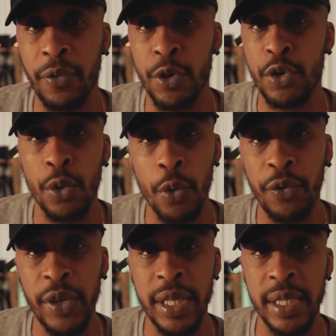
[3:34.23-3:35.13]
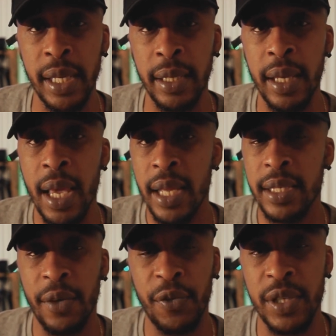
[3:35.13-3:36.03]
for trophies and
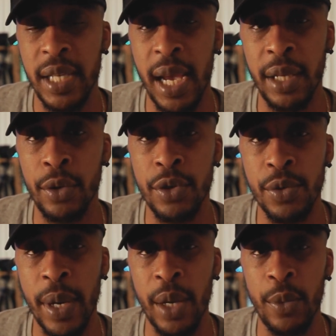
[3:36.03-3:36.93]
different titles, right?